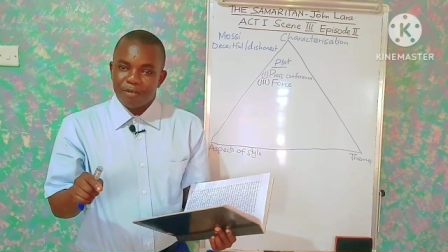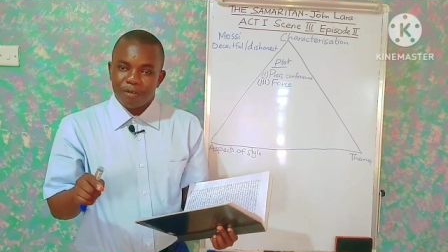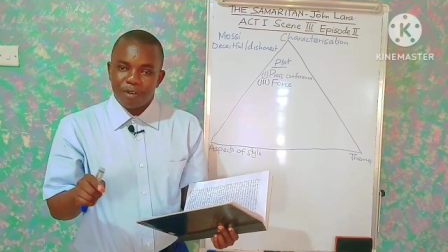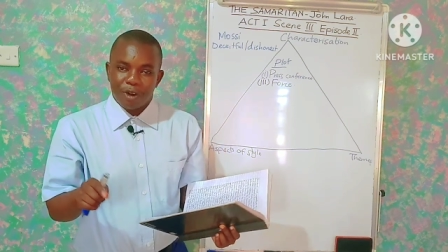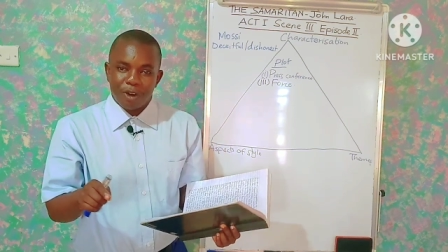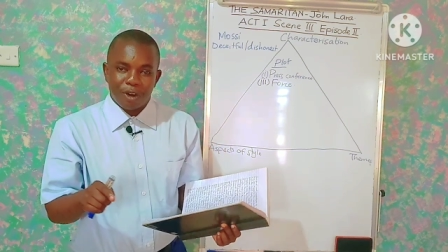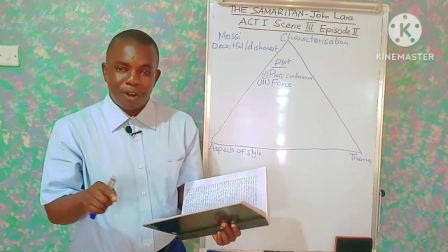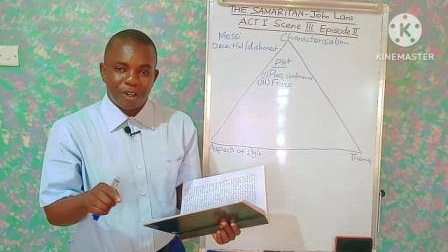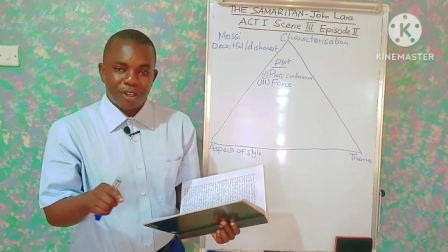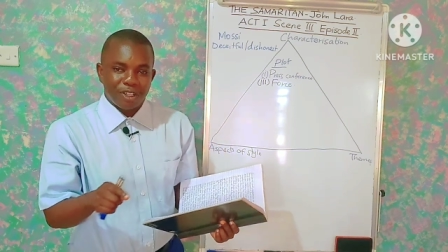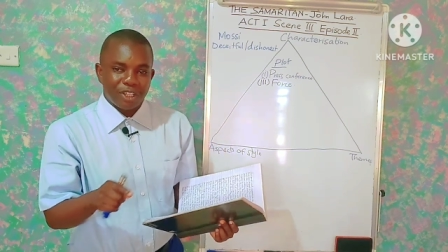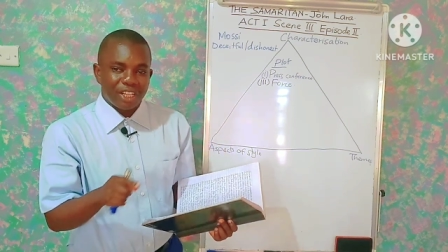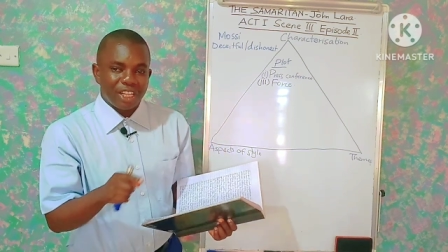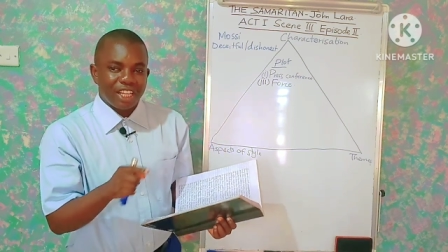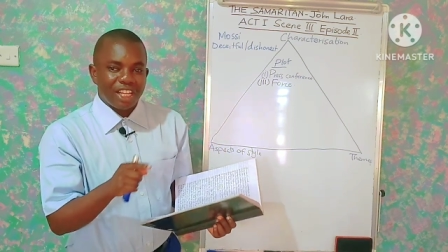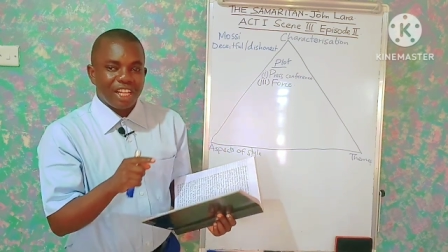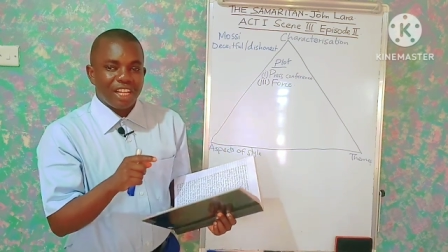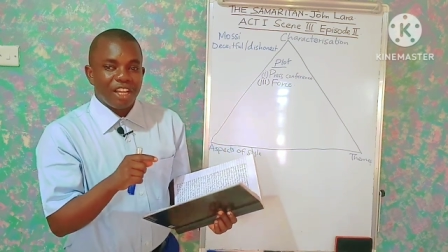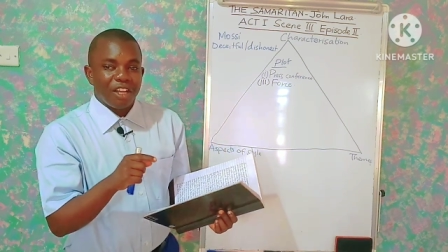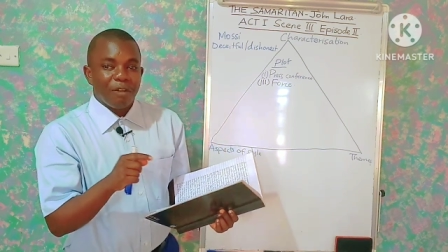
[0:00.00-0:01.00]
for
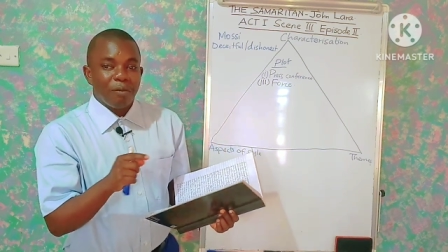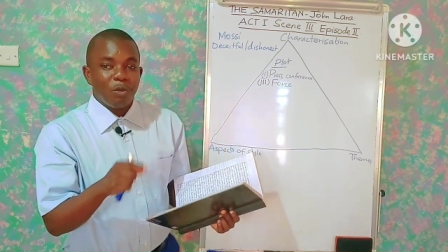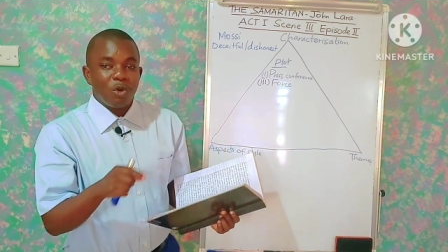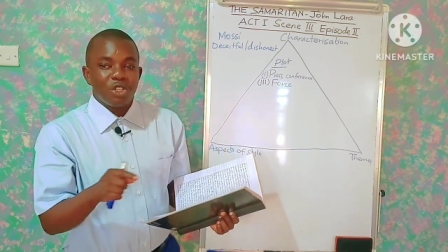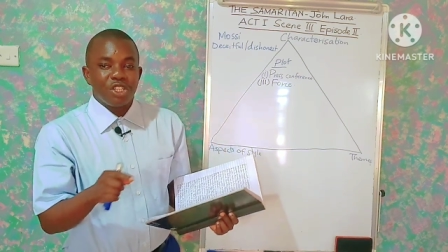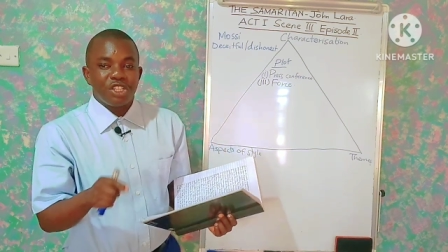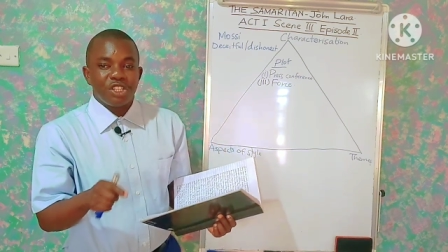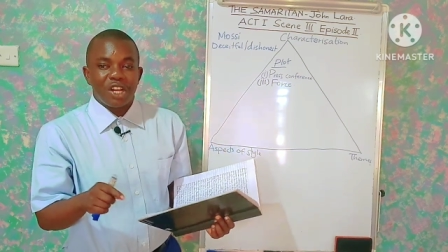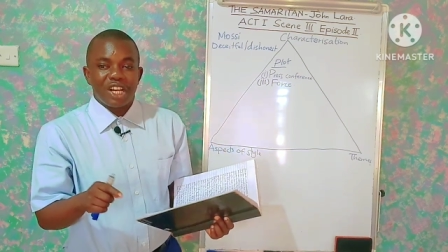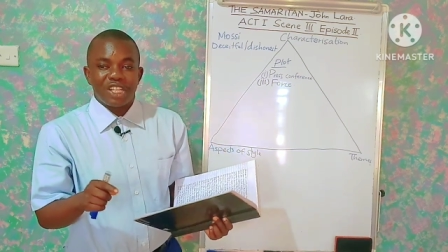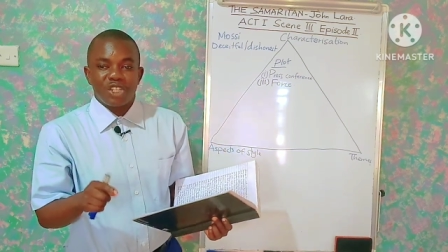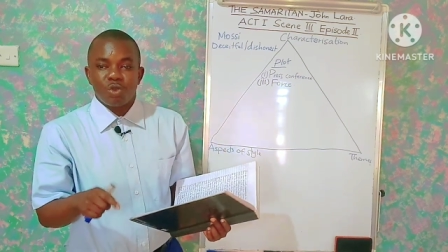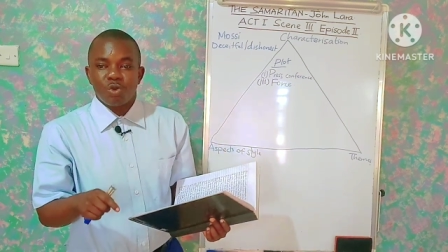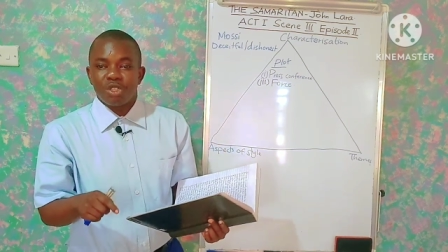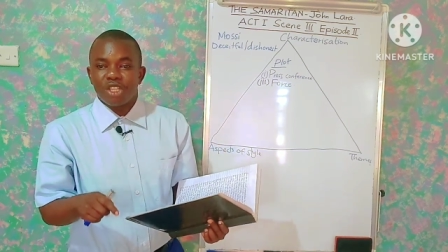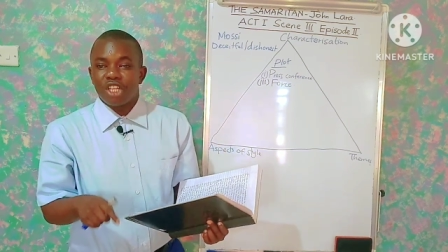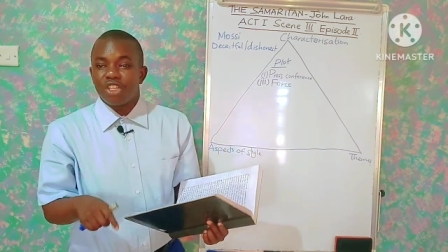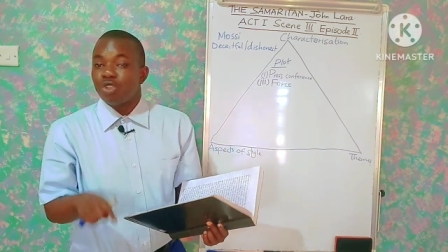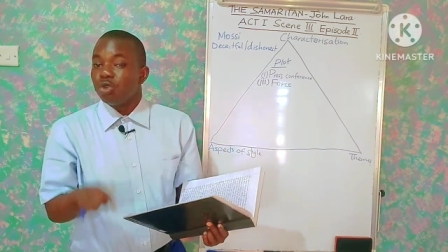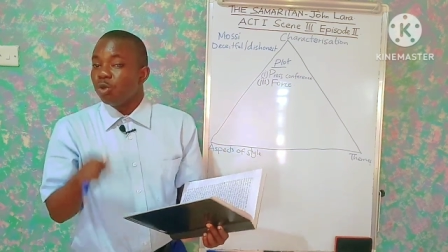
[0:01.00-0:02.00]
Mosi
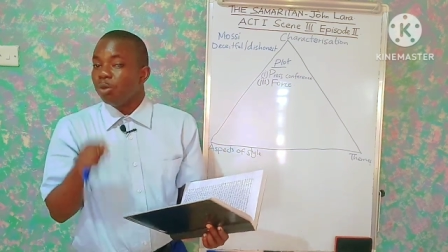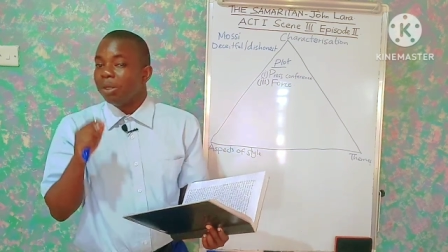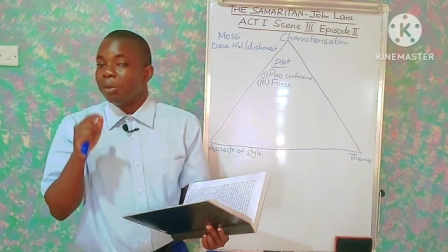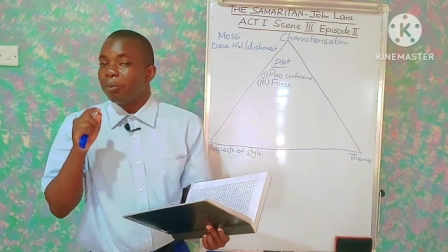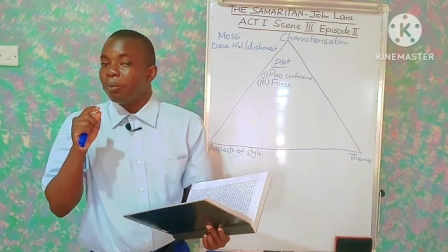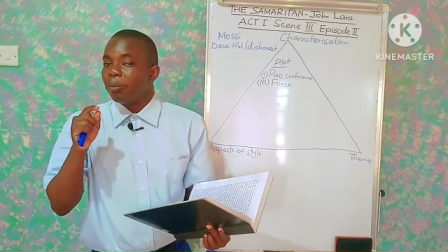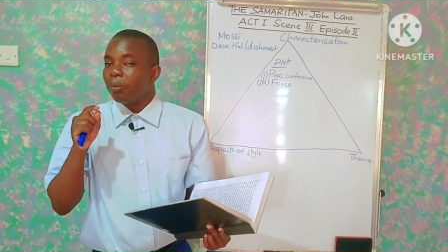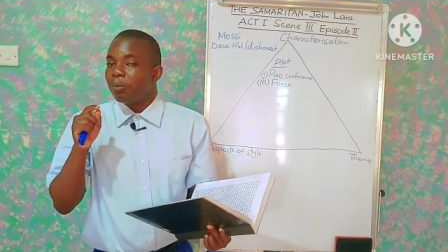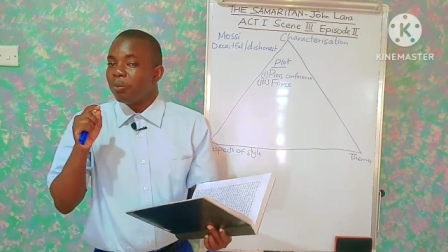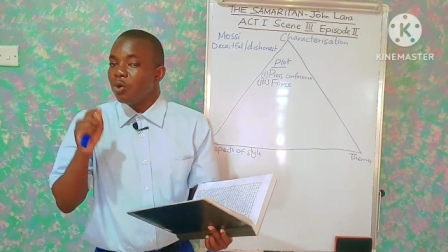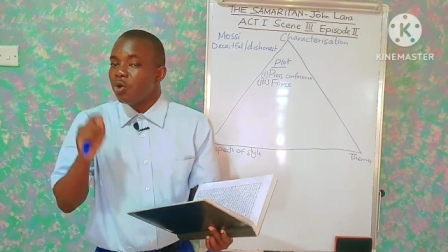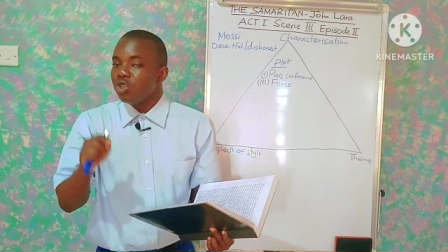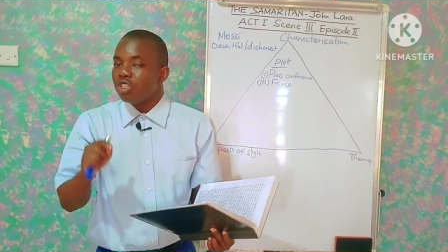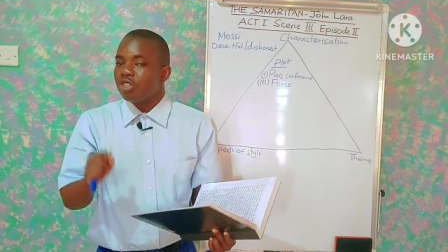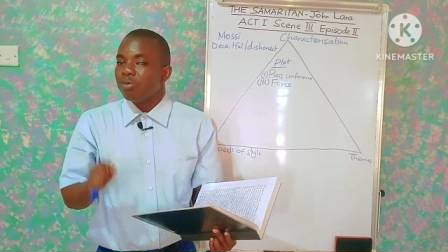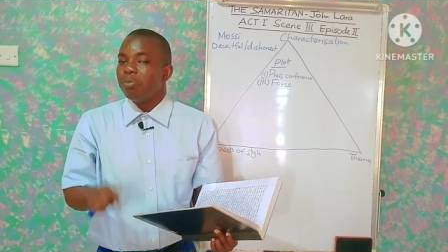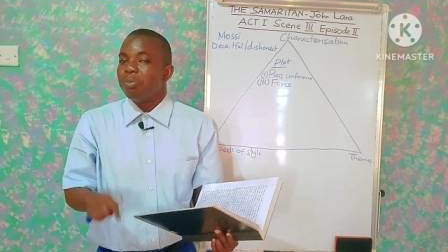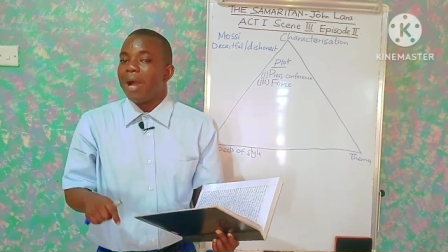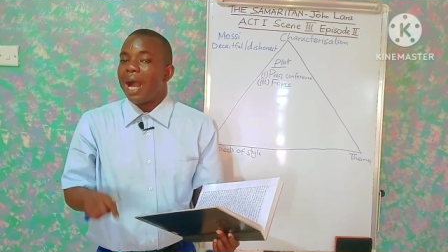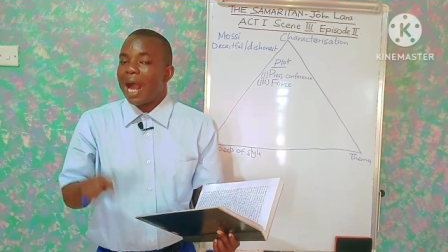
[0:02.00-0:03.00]
Atunya should be put
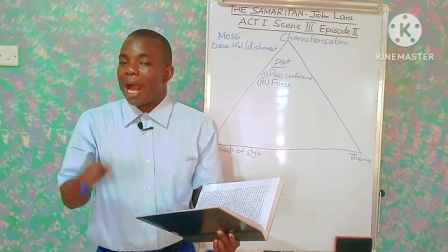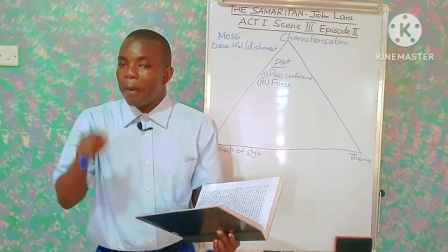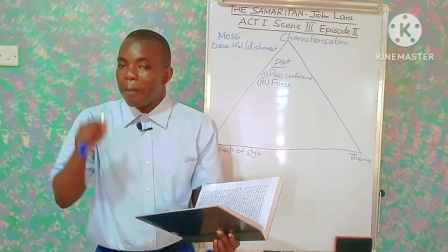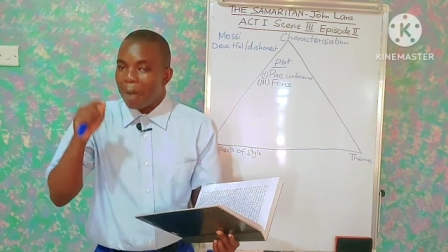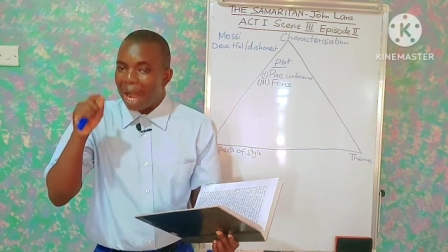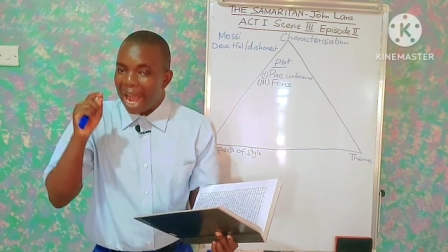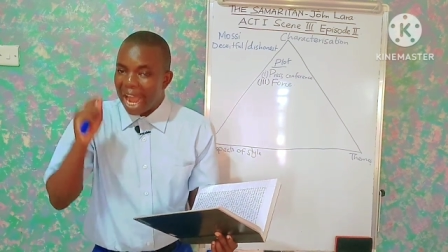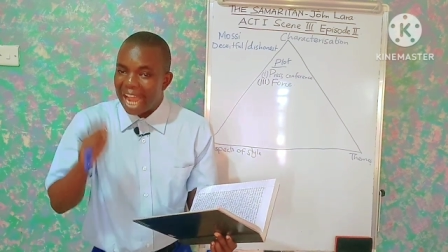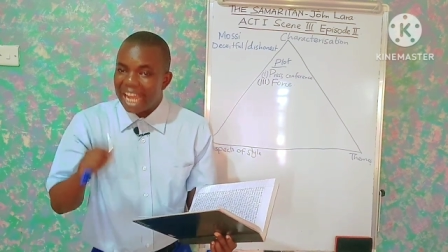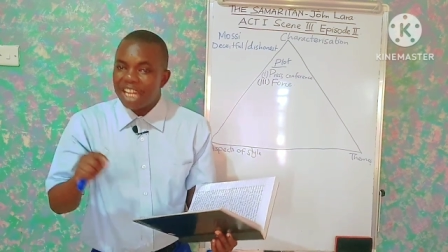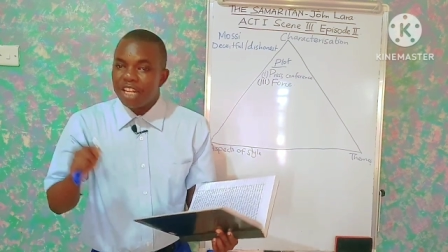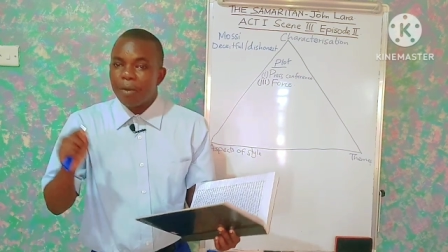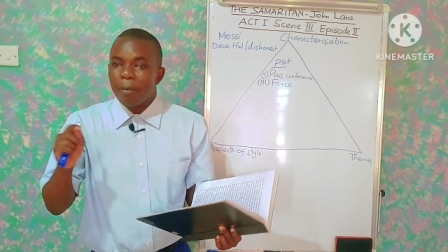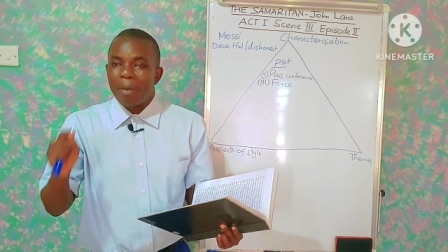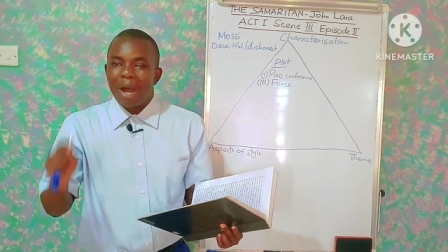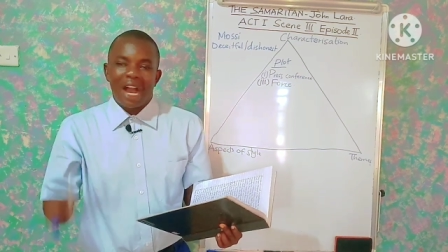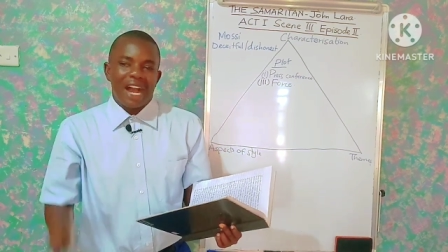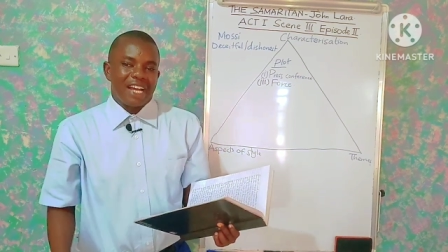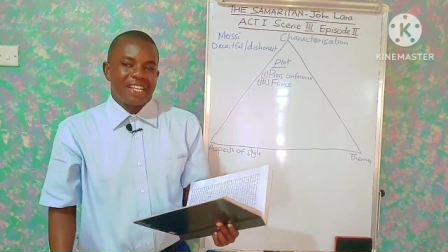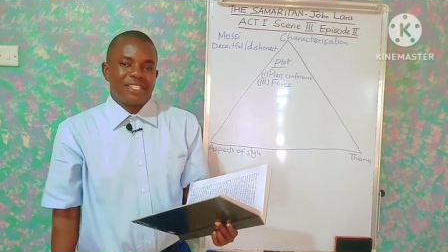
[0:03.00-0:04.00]
behind
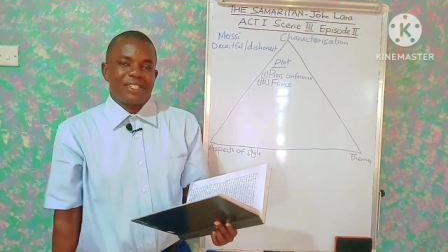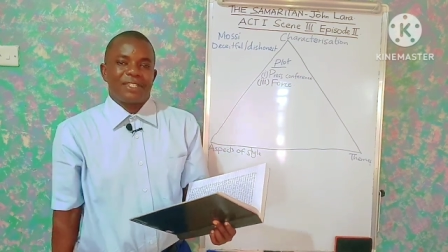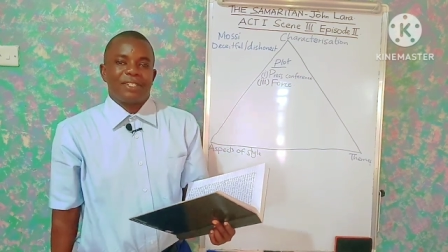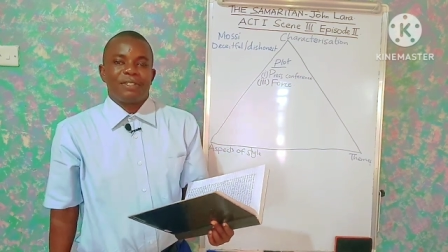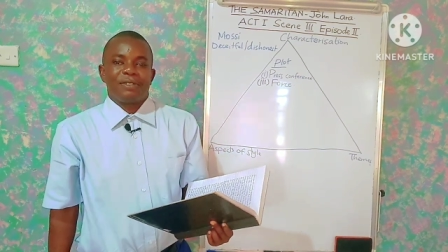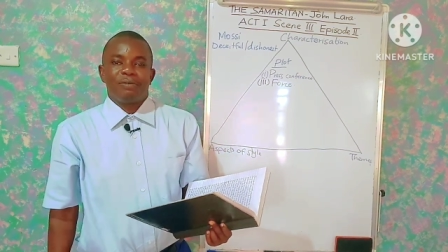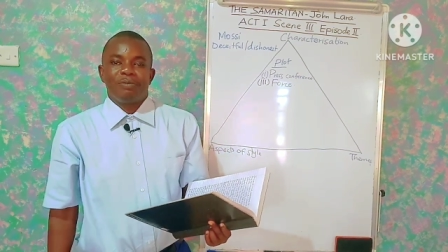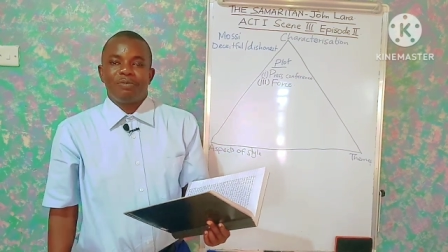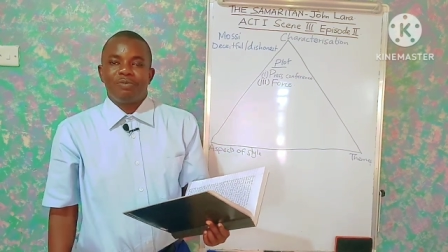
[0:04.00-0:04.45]
bars.